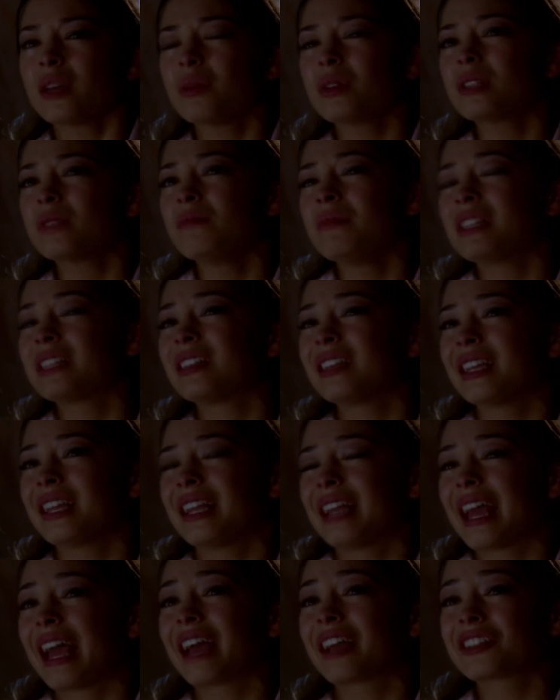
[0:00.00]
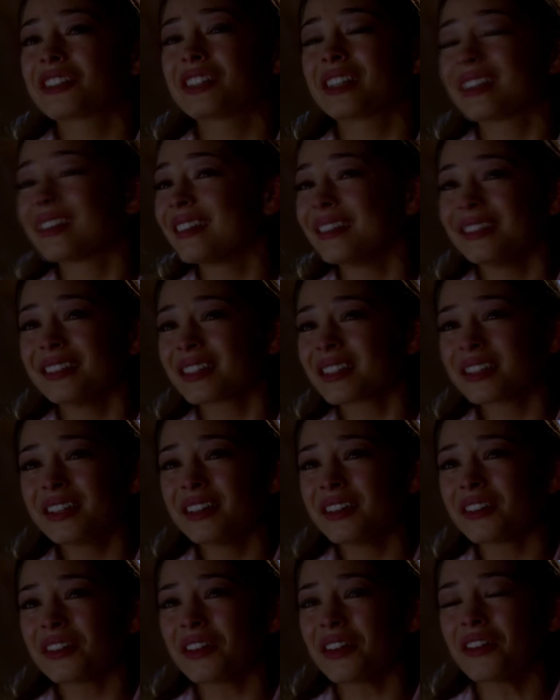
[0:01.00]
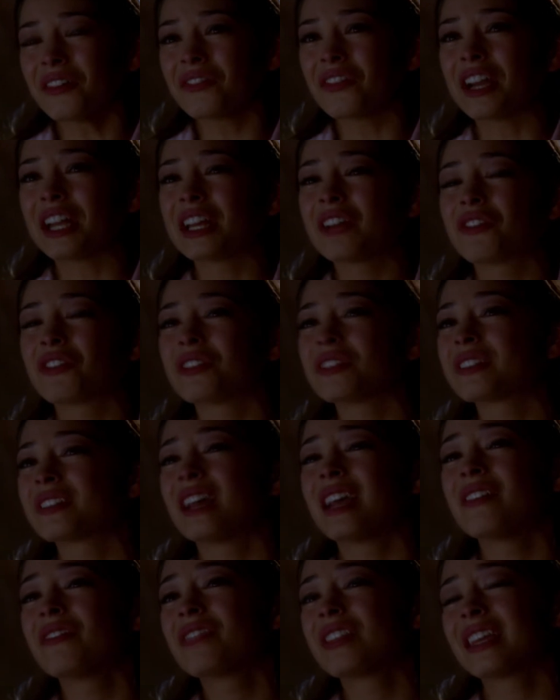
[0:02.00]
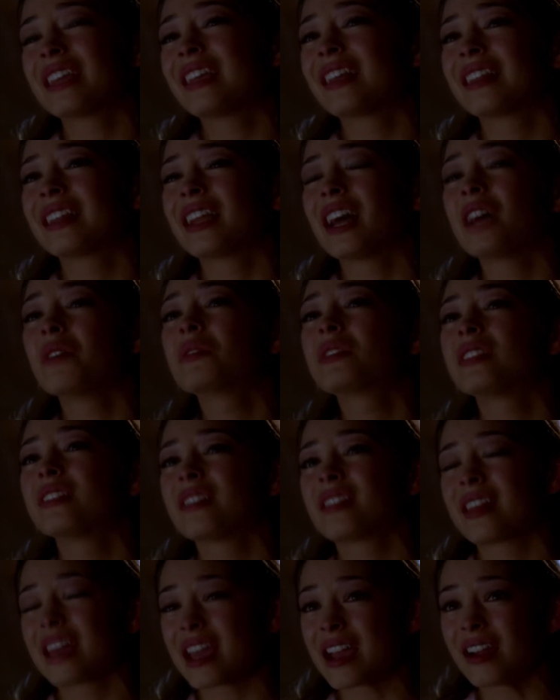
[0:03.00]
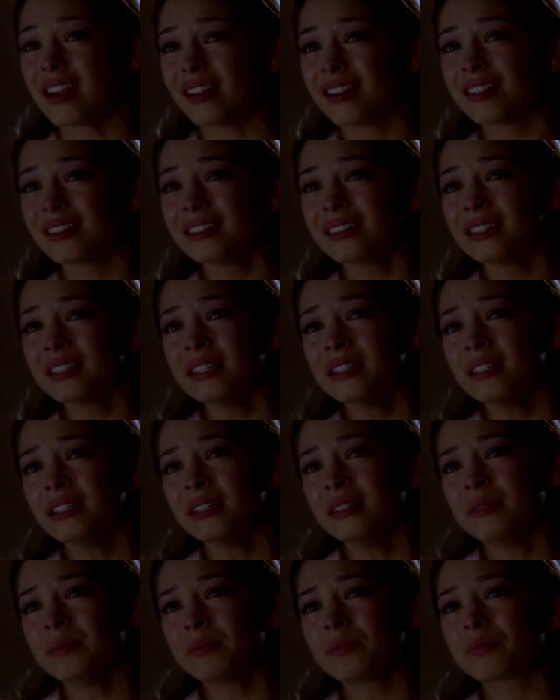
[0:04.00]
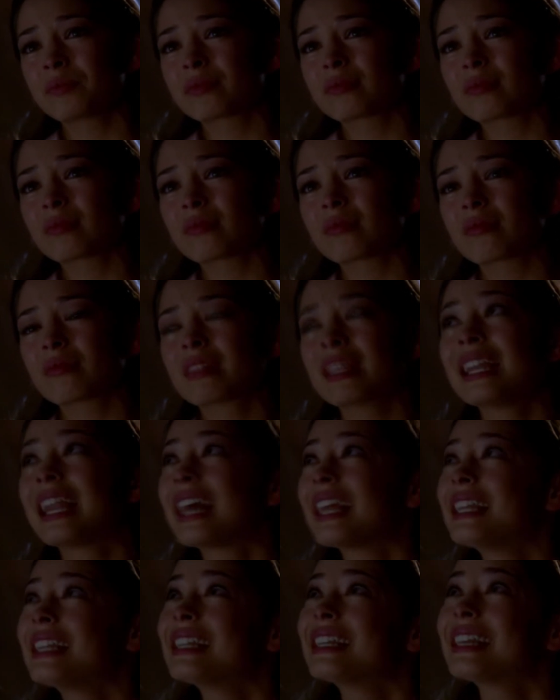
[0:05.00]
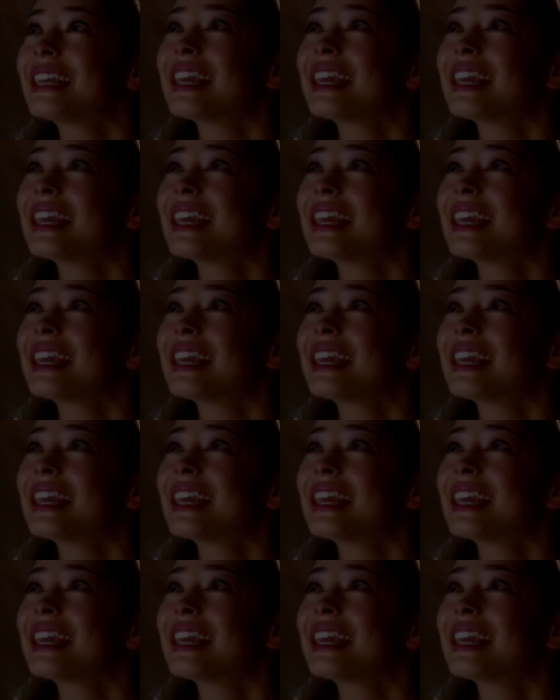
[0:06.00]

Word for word: was missing in action. Fighting for his life, thinking that I wasn't there, that I didn't